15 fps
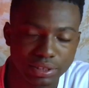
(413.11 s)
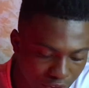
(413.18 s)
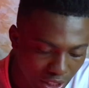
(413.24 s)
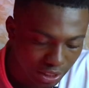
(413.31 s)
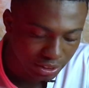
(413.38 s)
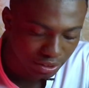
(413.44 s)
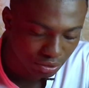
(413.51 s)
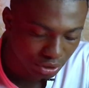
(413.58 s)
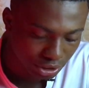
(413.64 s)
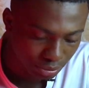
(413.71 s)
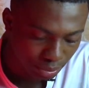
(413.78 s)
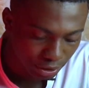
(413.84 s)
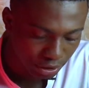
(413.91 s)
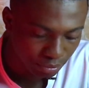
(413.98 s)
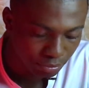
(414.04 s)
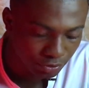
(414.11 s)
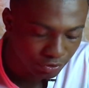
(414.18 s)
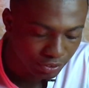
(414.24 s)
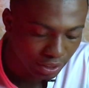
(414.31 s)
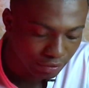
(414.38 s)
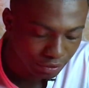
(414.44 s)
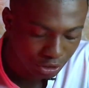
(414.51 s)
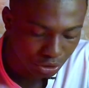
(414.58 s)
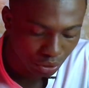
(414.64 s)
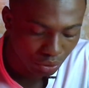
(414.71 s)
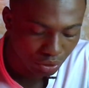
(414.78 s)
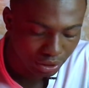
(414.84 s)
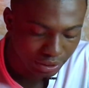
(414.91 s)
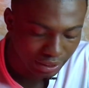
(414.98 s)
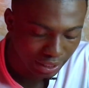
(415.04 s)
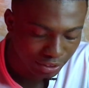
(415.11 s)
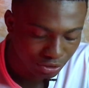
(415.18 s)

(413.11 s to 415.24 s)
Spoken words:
It has to respect the moving average, or it has